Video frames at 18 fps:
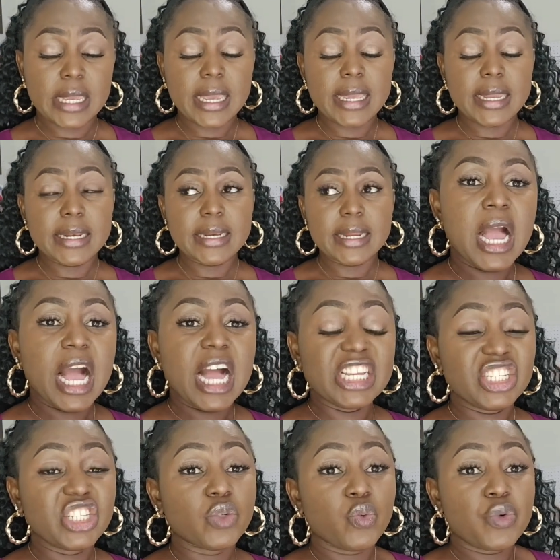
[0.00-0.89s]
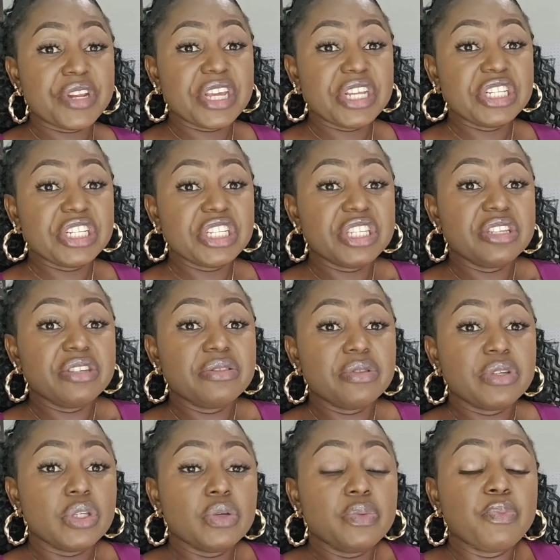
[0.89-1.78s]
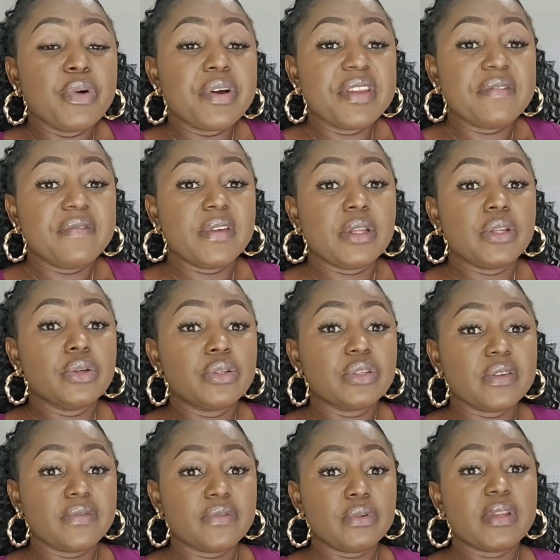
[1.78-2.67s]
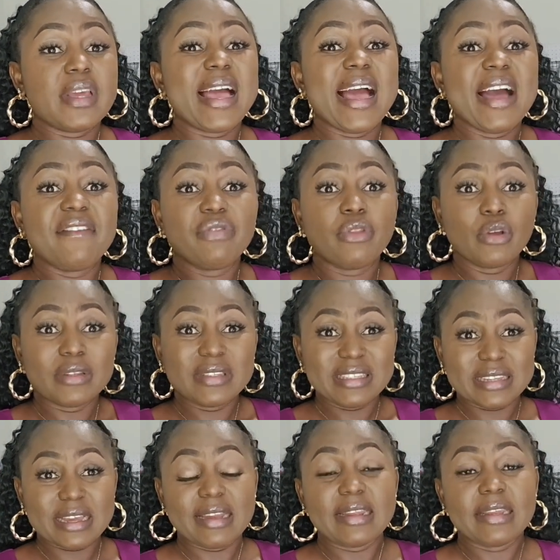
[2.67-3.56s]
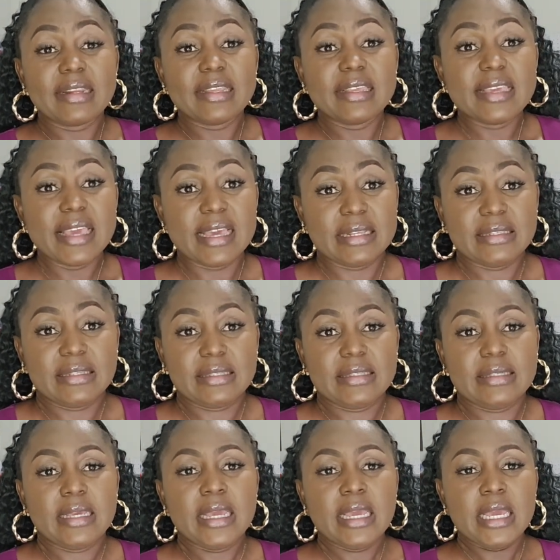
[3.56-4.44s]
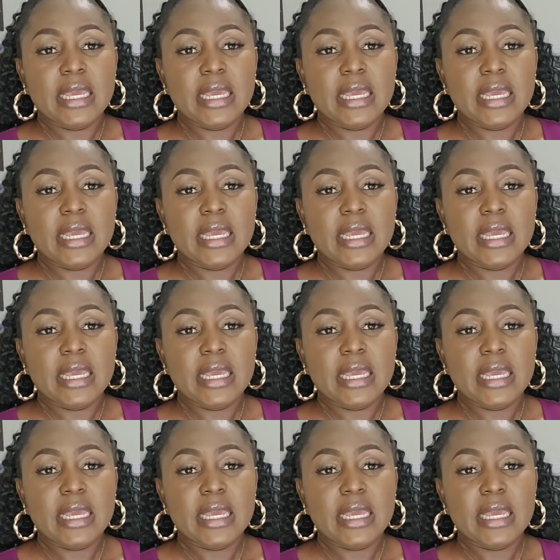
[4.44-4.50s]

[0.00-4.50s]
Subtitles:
And I just wanted to motivate those of you that have not started yet